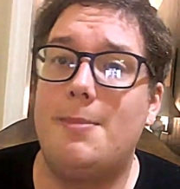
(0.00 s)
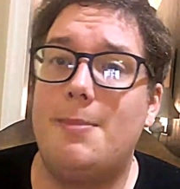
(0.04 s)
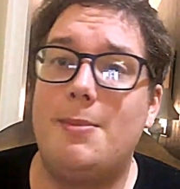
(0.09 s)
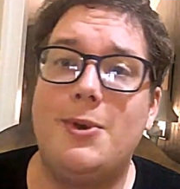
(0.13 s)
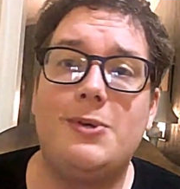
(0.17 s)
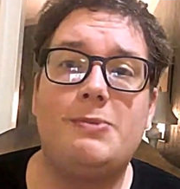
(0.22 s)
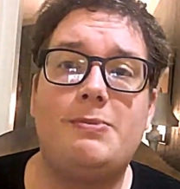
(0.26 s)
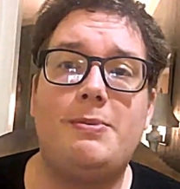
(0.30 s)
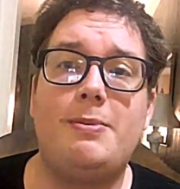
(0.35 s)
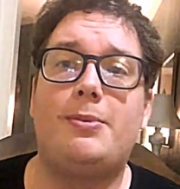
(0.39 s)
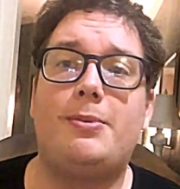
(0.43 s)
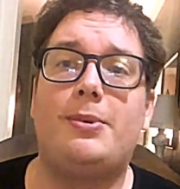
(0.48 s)

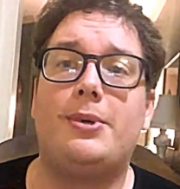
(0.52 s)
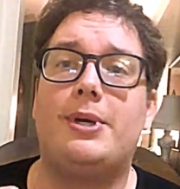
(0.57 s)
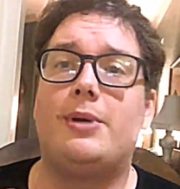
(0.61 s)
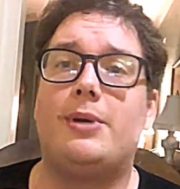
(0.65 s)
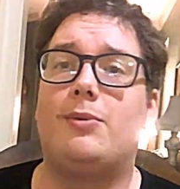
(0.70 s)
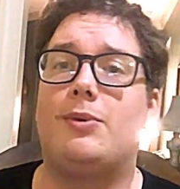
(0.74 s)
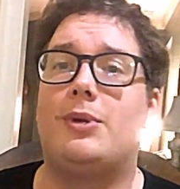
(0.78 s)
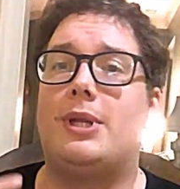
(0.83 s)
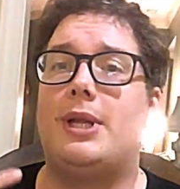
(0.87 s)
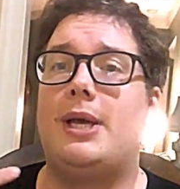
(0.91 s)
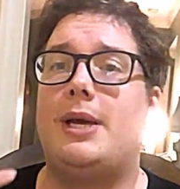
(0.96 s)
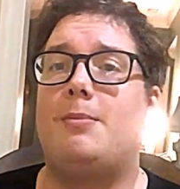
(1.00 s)
and most people
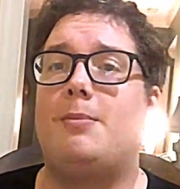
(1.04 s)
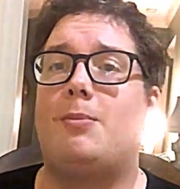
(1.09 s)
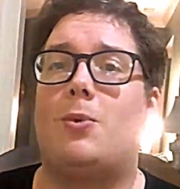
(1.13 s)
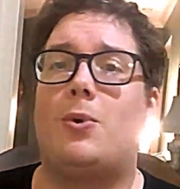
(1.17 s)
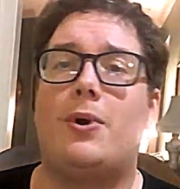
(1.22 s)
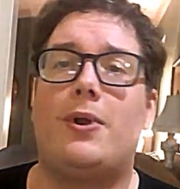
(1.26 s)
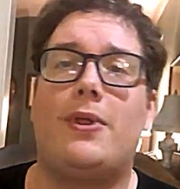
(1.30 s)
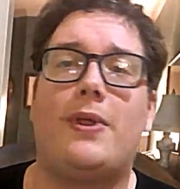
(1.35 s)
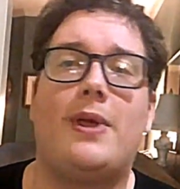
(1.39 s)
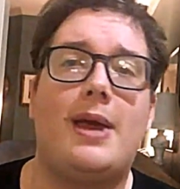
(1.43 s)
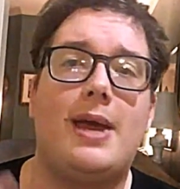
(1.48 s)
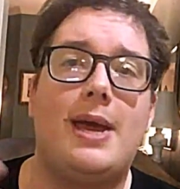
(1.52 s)
can relate
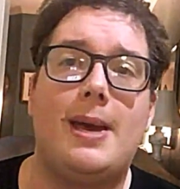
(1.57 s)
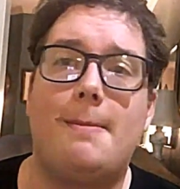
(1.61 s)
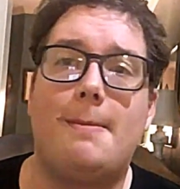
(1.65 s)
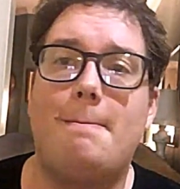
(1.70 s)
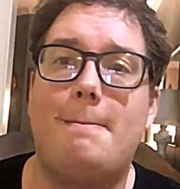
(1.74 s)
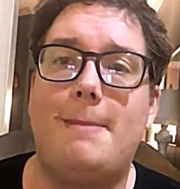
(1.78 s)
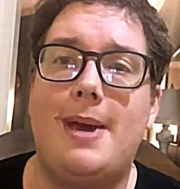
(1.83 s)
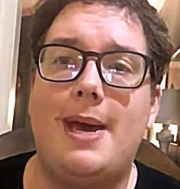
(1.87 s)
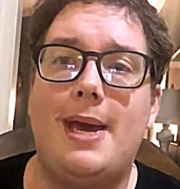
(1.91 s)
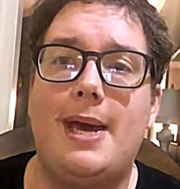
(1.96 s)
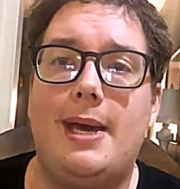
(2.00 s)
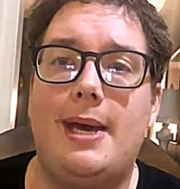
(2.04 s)
more to the
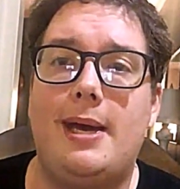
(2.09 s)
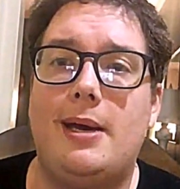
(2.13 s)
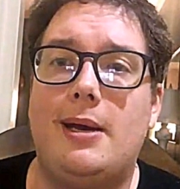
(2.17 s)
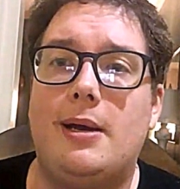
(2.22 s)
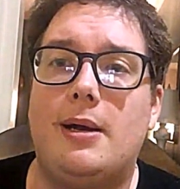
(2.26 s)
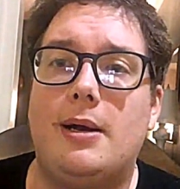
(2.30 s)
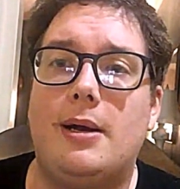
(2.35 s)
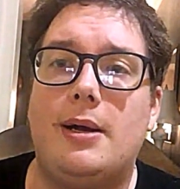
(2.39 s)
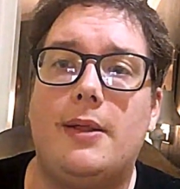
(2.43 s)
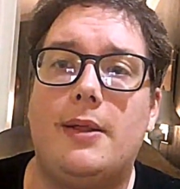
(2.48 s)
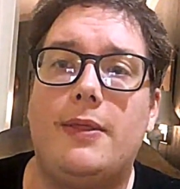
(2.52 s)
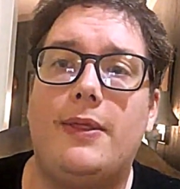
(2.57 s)
Aunt
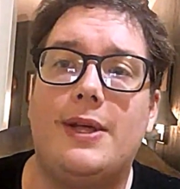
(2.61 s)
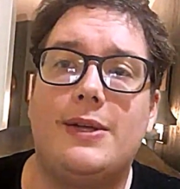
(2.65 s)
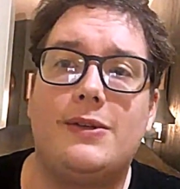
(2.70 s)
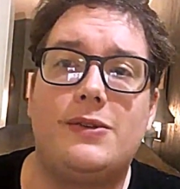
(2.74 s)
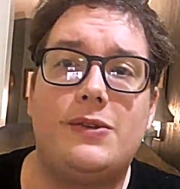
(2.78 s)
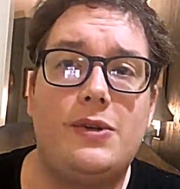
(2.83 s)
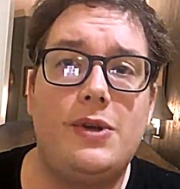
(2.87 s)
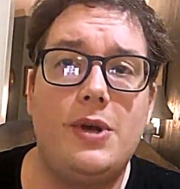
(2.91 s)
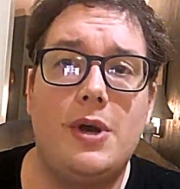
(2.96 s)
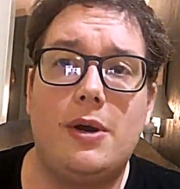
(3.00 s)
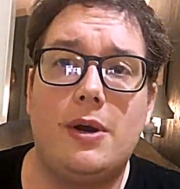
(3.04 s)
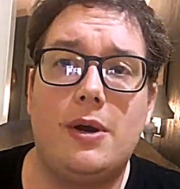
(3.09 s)
May
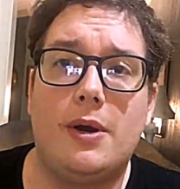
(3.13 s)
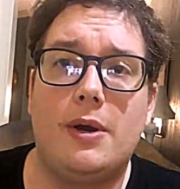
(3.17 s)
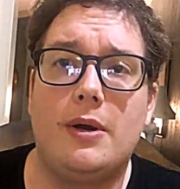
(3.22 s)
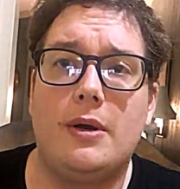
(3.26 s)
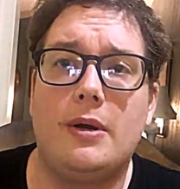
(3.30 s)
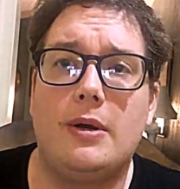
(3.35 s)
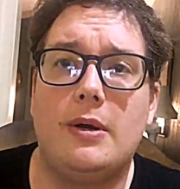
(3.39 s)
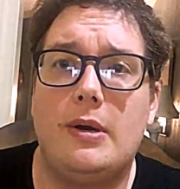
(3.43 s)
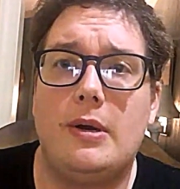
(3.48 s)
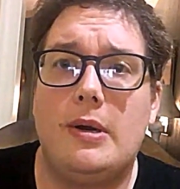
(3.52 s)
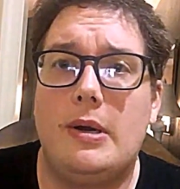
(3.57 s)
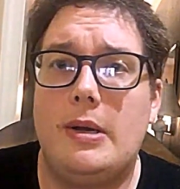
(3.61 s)
that's
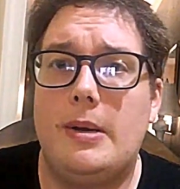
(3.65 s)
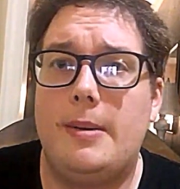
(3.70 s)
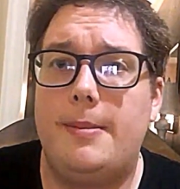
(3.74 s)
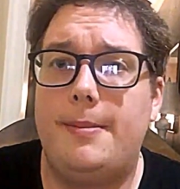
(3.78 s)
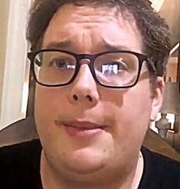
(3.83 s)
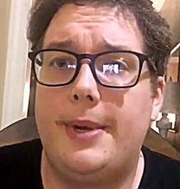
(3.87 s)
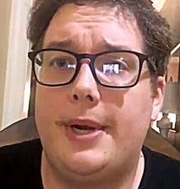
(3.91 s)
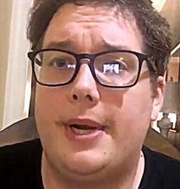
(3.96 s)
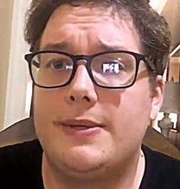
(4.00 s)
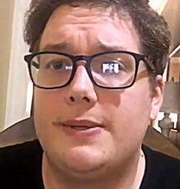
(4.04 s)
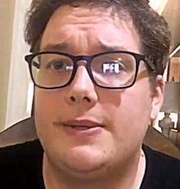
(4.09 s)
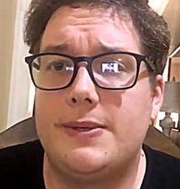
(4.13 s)
younger,
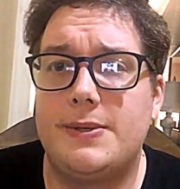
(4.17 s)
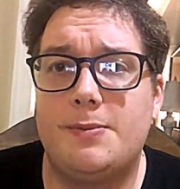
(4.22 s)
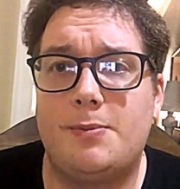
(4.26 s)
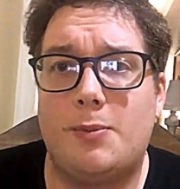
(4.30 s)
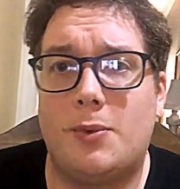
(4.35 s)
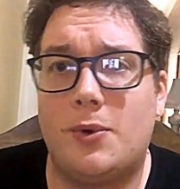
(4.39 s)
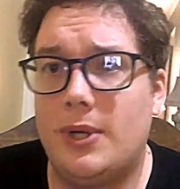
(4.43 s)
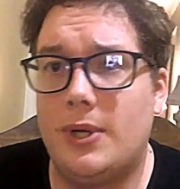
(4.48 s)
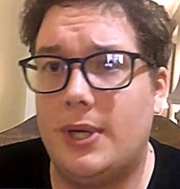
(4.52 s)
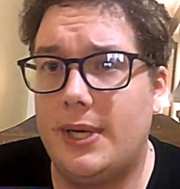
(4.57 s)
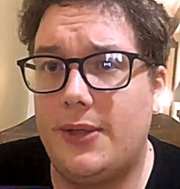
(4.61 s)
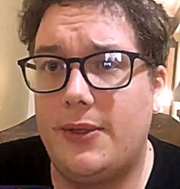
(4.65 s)
because
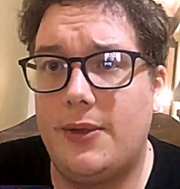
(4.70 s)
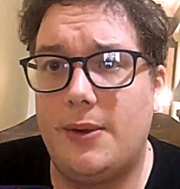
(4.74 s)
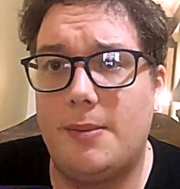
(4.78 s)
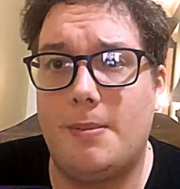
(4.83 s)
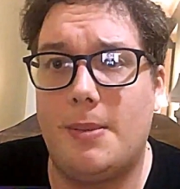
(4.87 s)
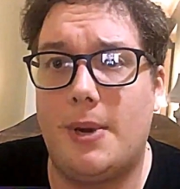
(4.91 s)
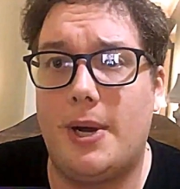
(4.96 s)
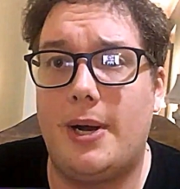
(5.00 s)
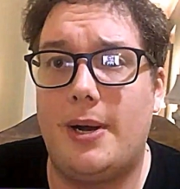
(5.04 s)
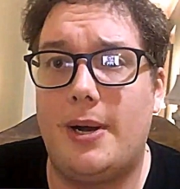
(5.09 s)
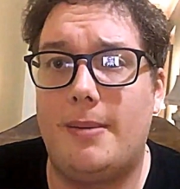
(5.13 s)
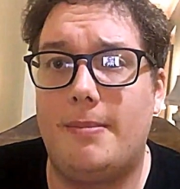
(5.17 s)
it's more like
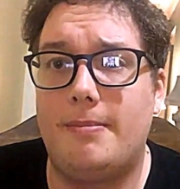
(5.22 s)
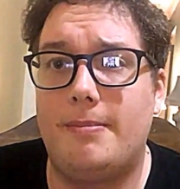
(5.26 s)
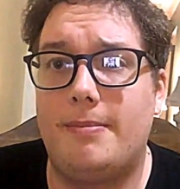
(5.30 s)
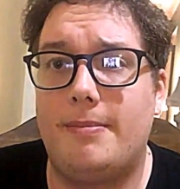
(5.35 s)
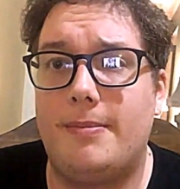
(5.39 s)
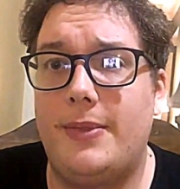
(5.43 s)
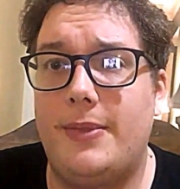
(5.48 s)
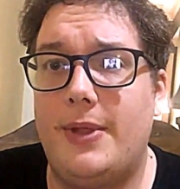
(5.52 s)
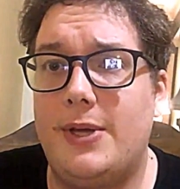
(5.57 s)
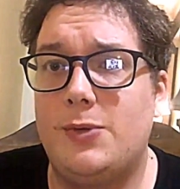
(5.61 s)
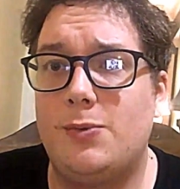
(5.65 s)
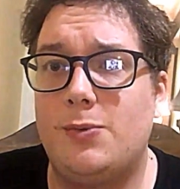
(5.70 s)
their
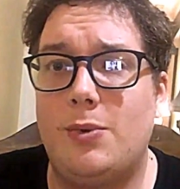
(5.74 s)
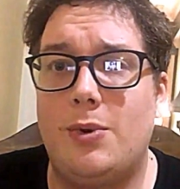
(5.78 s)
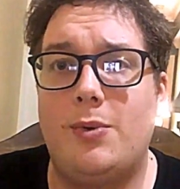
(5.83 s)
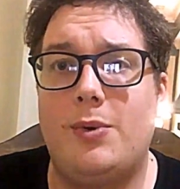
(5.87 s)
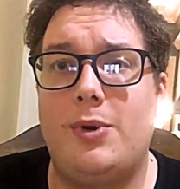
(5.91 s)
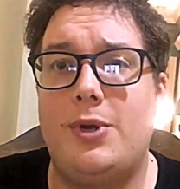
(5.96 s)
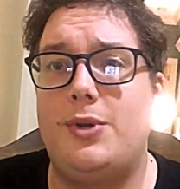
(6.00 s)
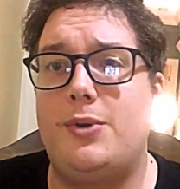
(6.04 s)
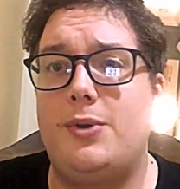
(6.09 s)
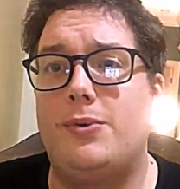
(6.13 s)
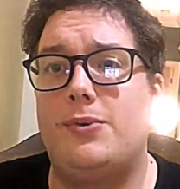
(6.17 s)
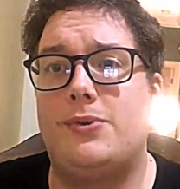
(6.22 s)
mom. That's
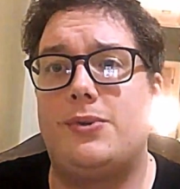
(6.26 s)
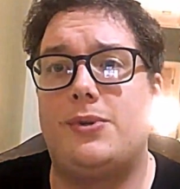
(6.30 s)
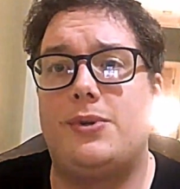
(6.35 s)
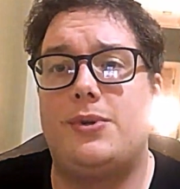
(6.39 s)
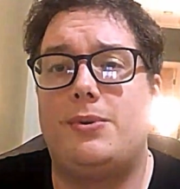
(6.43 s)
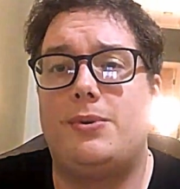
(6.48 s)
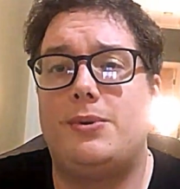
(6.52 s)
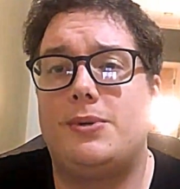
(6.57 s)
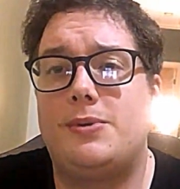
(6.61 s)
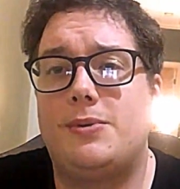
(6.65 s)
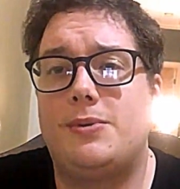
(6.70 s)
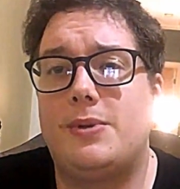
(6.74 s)
what we're
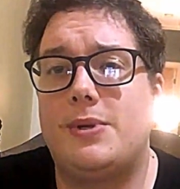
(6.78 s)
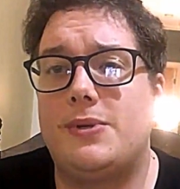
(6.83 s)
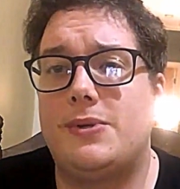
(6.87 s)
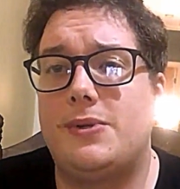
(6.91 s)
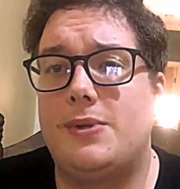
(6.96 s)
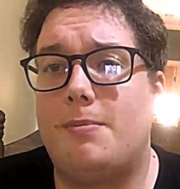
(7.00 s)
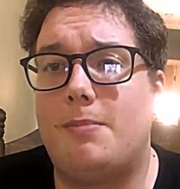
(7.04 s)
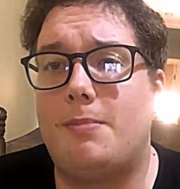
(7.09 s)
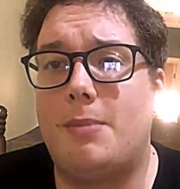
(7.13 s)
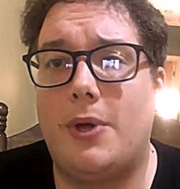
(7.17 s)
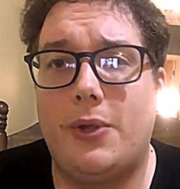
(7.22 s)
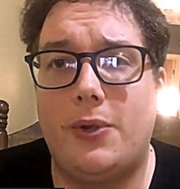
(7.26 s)
used to, is
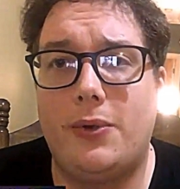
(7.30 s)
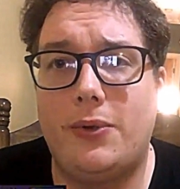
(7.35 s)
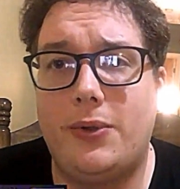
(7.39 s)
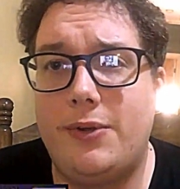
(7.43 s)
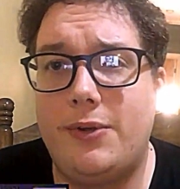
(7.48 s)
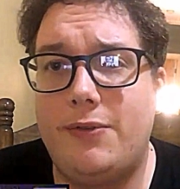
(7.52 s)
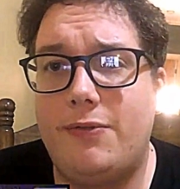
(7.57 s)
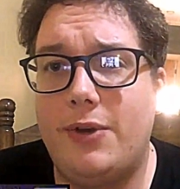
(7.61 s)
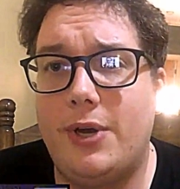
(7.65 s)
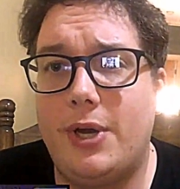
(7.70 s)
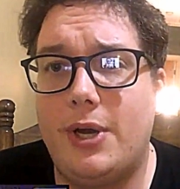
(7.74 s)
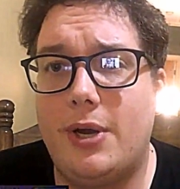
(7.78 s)
the
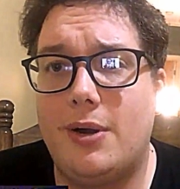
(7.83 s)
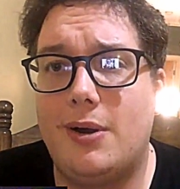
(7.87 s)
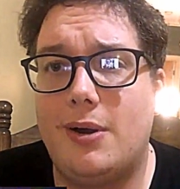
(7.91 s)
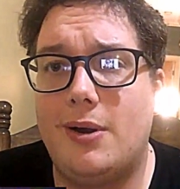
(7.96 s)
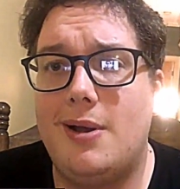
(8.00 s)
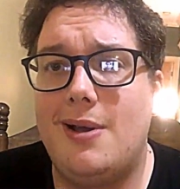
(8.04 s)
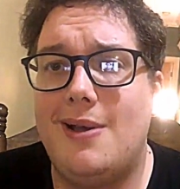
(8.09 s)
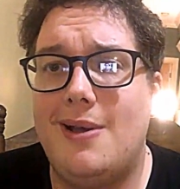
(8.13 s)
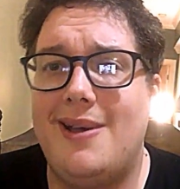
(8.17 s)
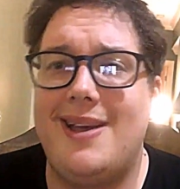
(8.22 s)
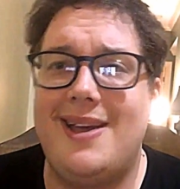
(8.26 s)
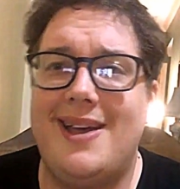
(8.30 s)
motherly
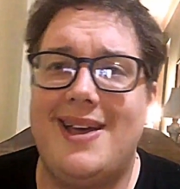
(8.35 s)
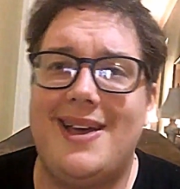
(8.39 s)
figure.